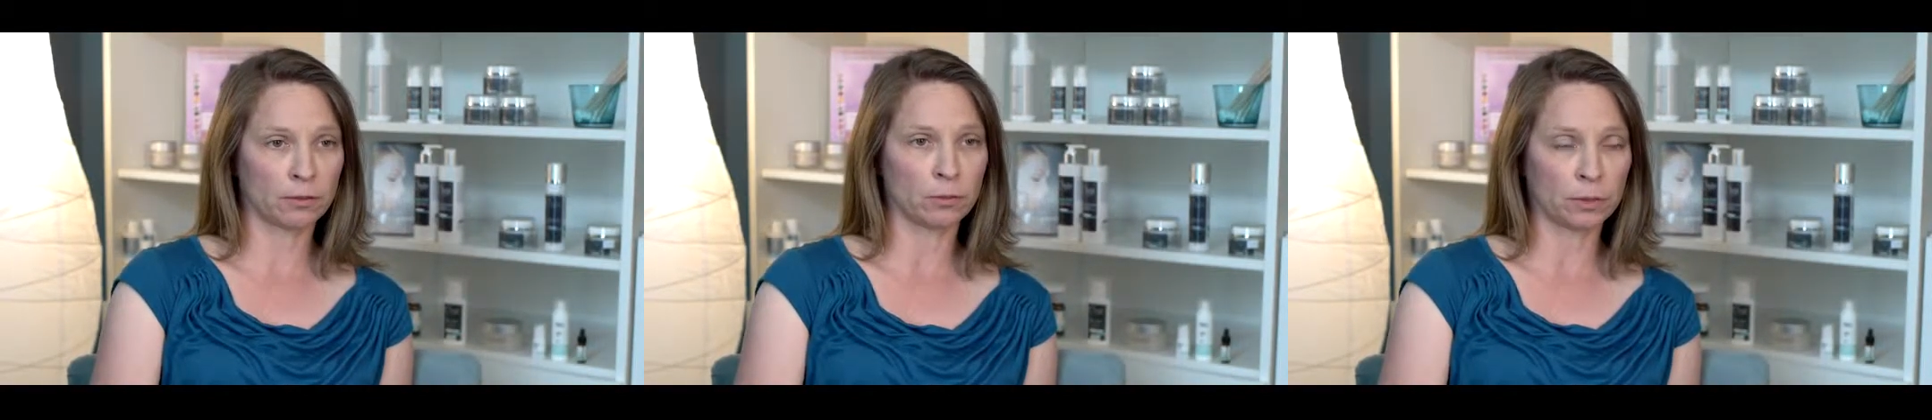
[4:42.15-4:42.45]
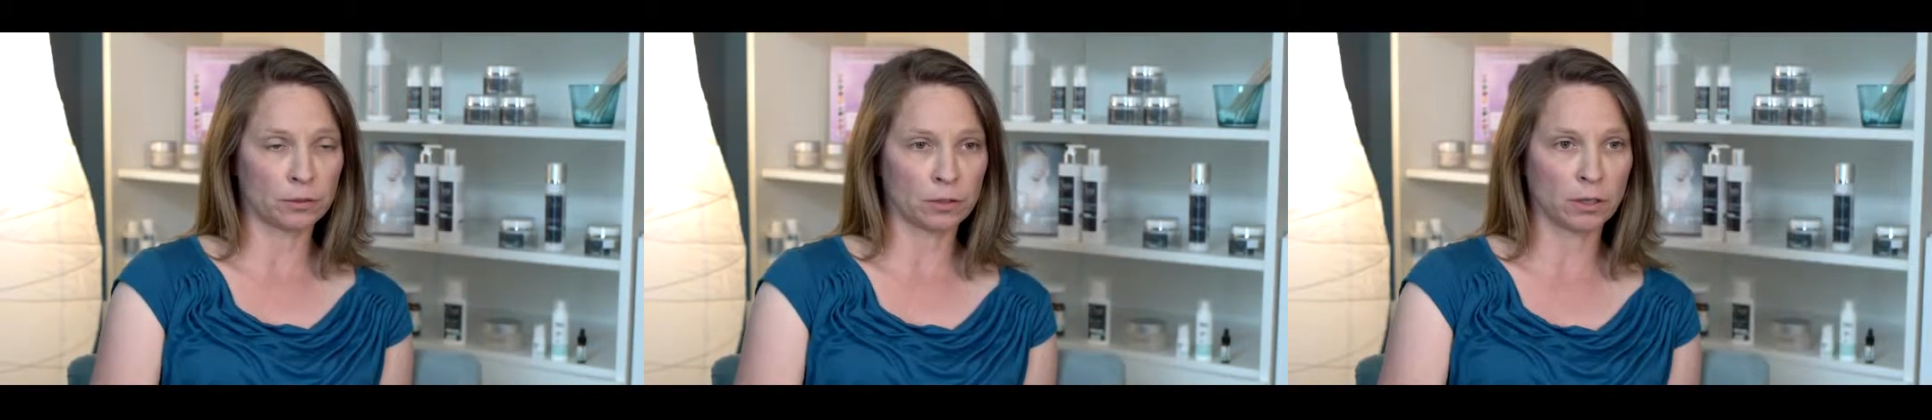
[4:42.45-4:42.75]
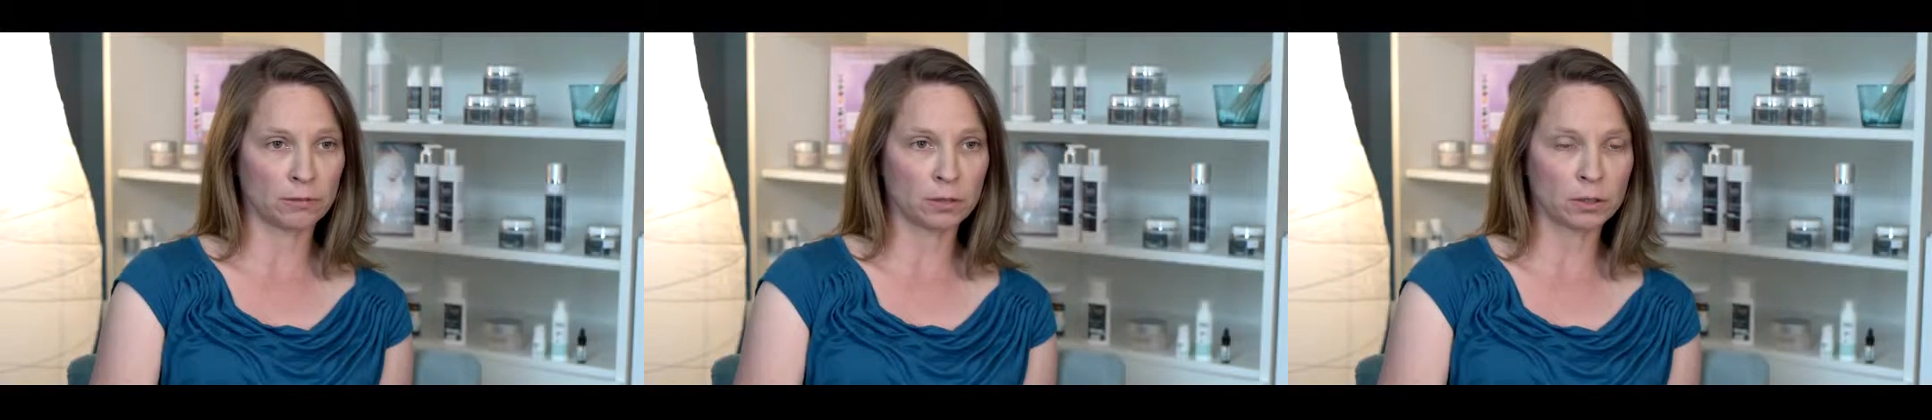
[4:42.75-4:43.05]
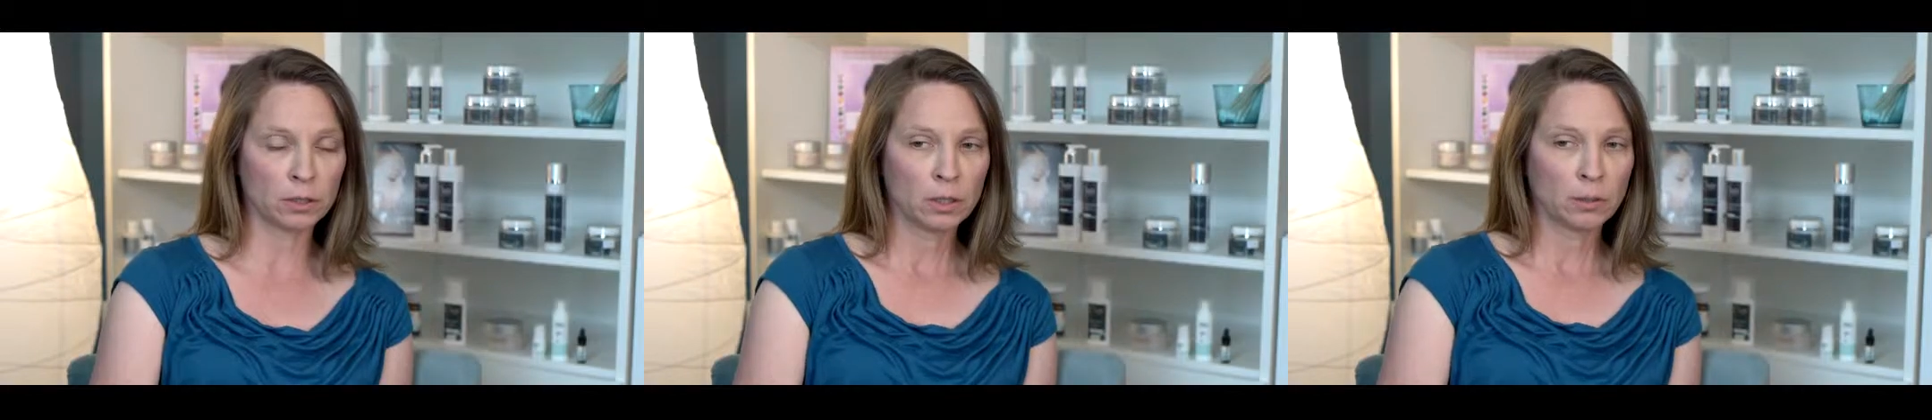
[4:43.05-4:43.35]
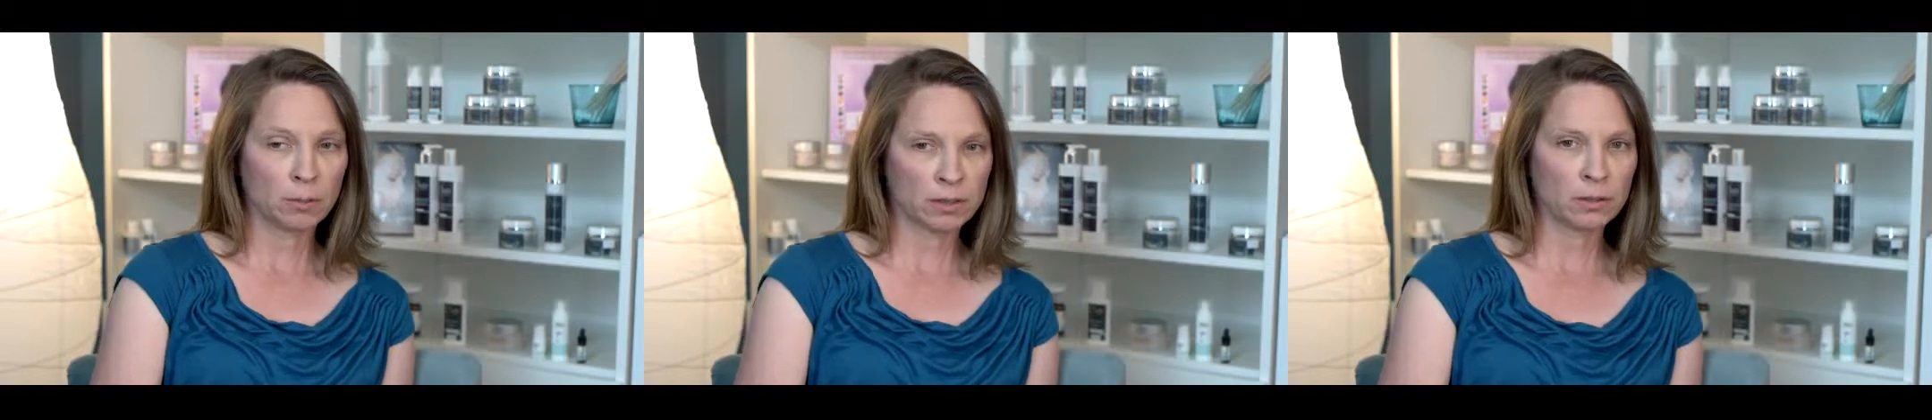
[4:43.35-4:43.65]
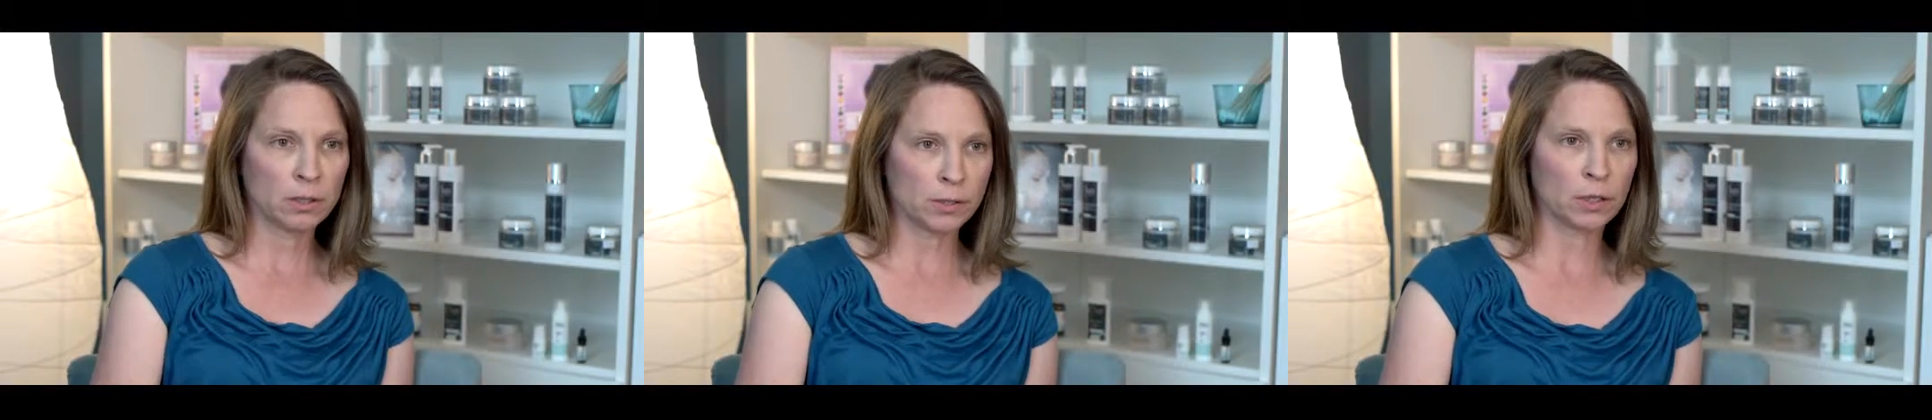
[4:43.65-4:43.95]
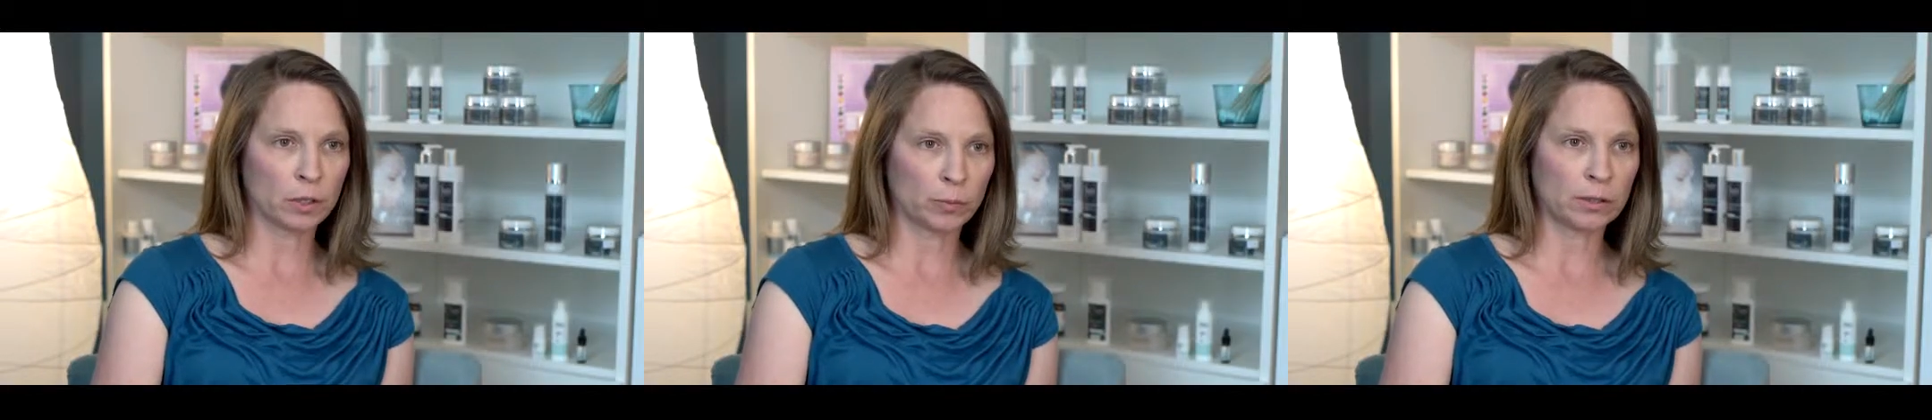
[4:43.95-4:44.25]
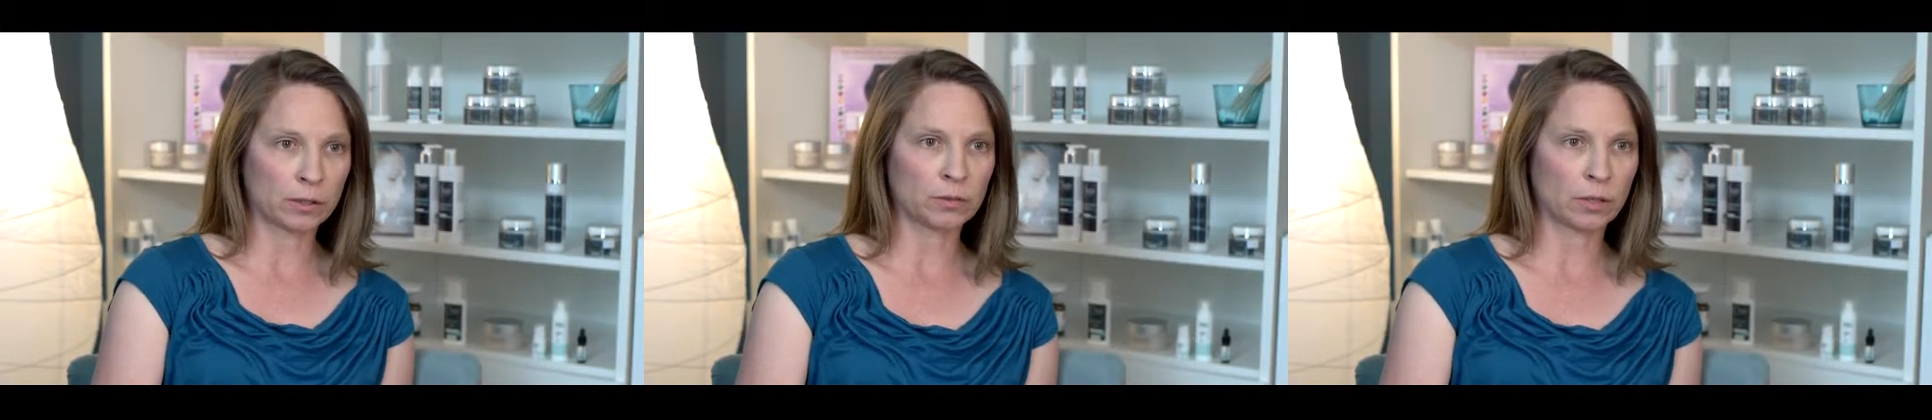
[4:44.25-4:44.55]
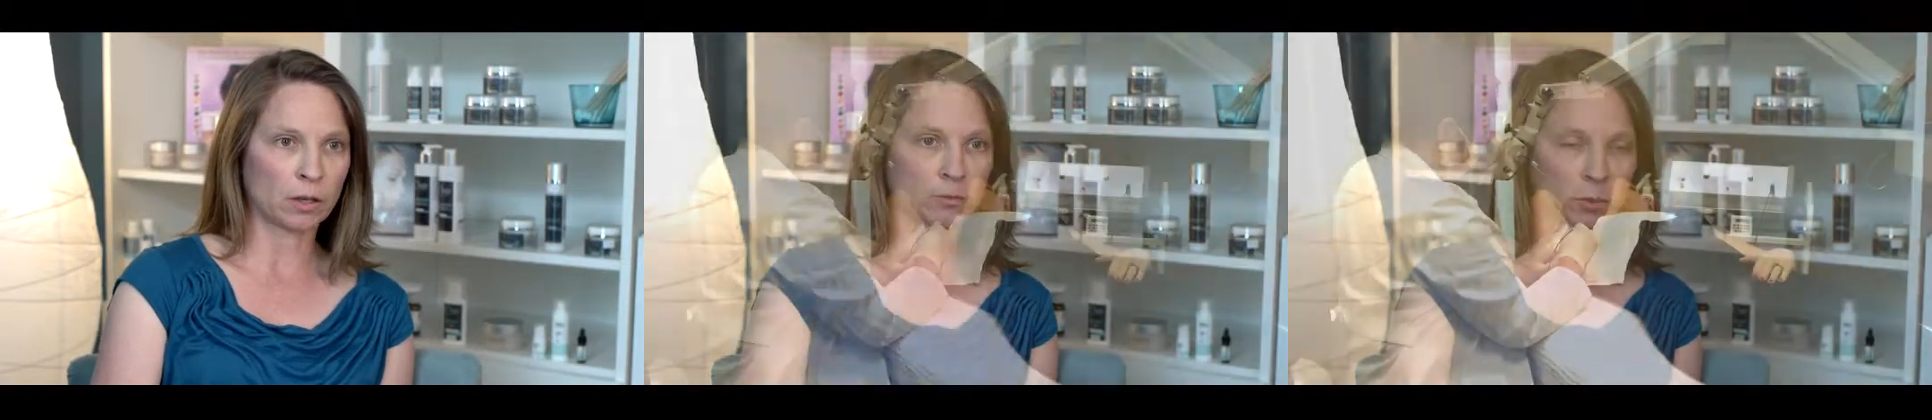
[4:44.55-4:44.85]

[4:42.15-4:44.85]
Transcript: discomfort, but there is a little bit of discomfort.